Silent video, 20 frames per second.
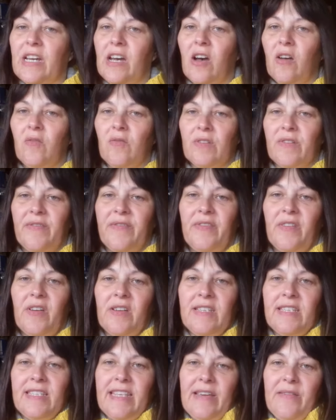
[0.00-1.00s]
colder
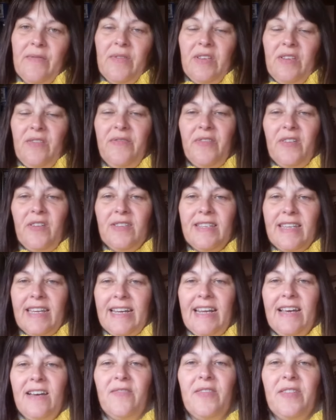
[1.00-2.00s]
first thing when you first
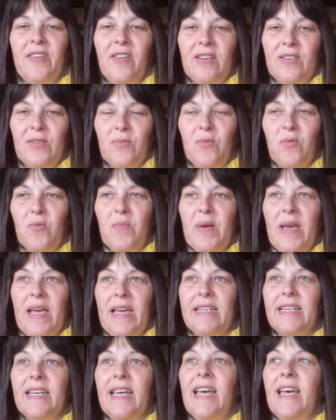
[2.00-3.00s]
get out of a nice warm
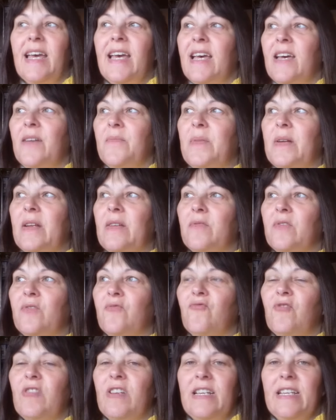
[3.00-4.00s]
bed, but it
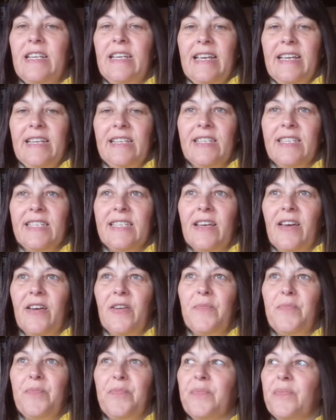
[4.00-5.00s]
was really, it's
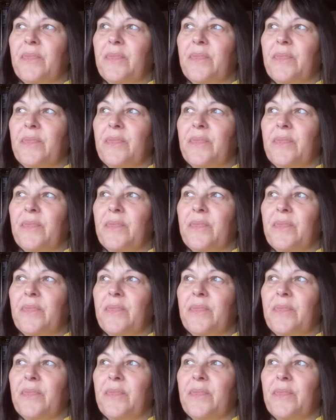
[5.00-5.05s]
a